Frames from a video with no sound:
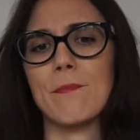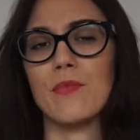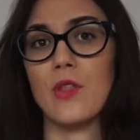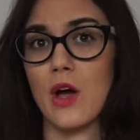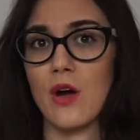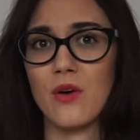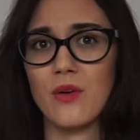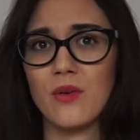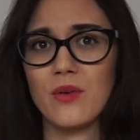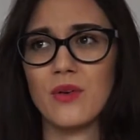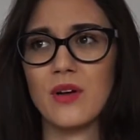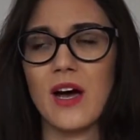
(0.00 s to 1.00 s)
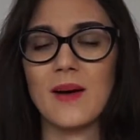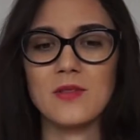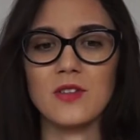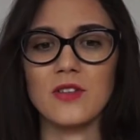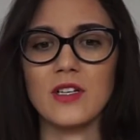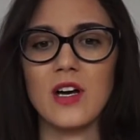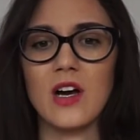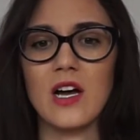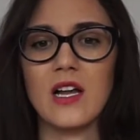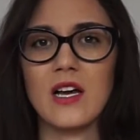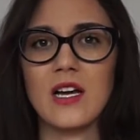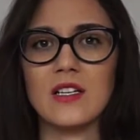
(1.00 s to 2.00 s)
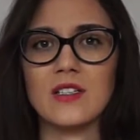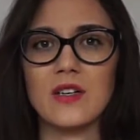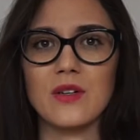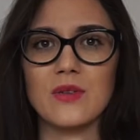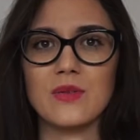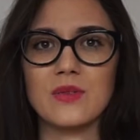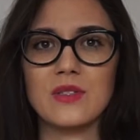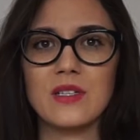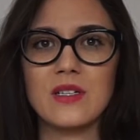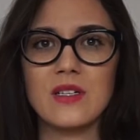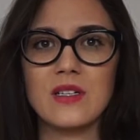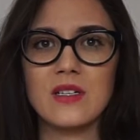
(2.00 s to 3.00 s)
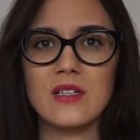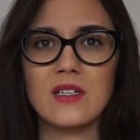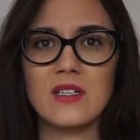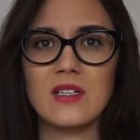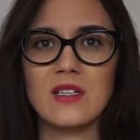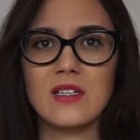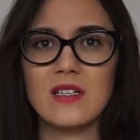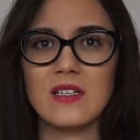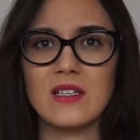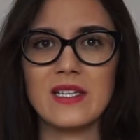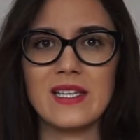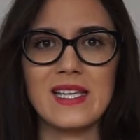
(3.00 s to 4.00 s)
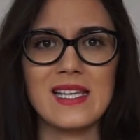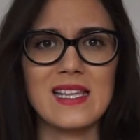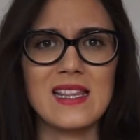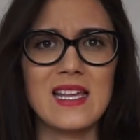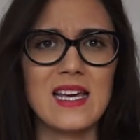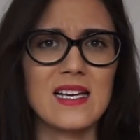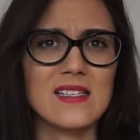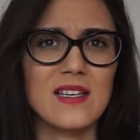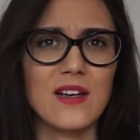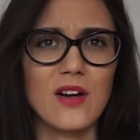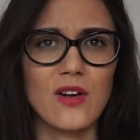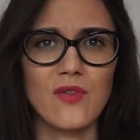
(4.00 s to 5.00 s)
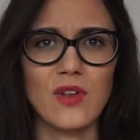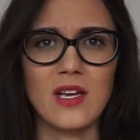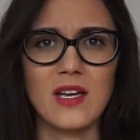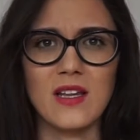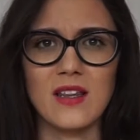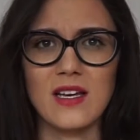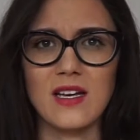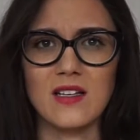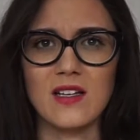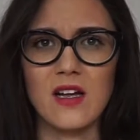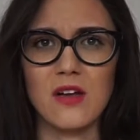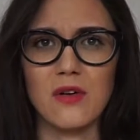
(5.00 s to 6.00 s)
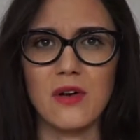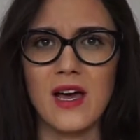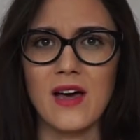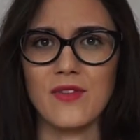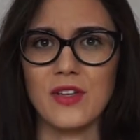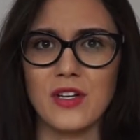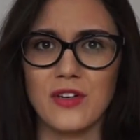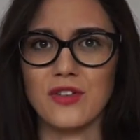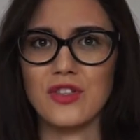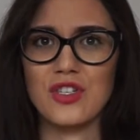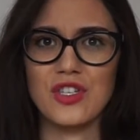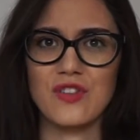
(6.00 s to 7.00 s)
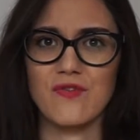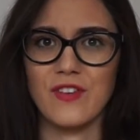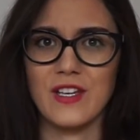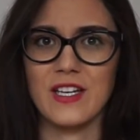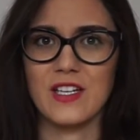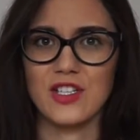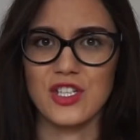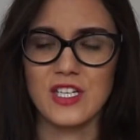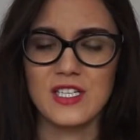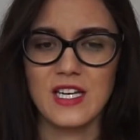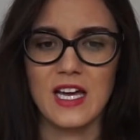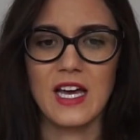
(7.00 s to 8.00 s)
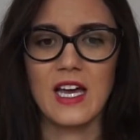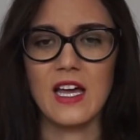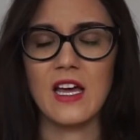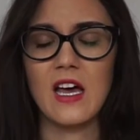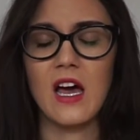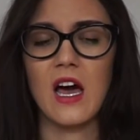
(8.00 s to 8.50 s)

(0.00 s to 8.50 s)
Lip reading: No, absolutely not. I don't eat things that aren't vegan. Like, I don't have a little vegan cheat day.